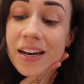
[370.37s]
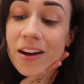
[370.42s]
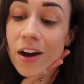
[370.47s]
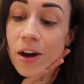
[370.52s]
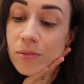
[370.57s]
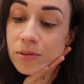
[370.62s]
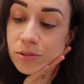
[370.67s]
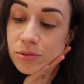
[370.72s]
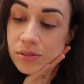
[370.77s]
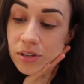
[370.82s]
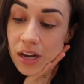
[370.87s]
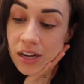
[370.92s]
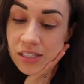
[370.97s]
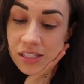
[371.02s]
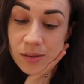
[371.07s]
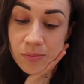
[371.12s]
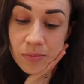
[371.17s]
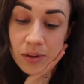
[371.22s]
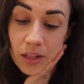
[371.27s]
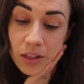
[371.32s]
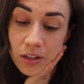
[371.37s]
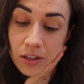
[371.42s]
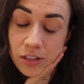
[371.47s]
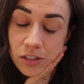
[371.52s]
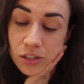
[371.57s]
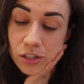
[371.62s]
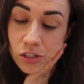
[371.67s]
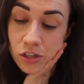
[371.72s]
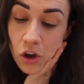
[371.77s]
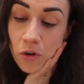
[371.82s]
Hall, which was awesome. We
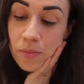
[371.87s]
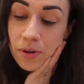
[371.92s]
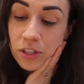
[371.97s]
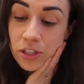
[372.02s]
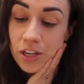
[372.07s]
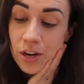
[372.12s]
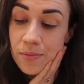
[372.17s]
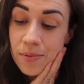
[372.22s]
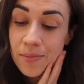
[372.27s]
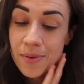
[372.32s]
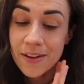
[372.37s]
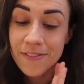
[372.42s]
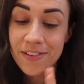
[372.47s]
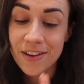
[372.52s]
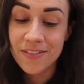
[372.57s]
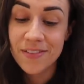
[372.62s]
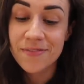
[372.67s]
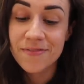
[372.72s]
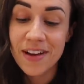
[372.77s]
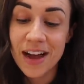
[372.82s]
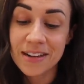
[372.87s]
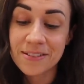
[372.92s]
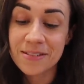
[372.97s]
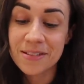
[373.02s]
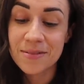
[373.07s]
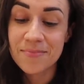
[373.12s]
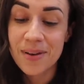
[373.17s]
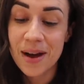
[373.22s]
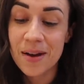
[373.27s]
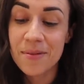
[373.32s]
learned so much there, but my favorite fact
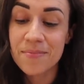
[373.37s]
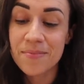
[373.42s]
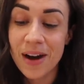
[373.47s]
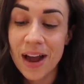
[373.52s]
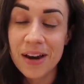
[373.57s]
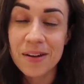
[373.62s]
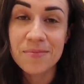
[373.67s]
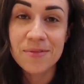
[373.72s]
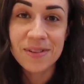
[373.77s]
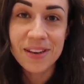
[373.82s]
is about bridal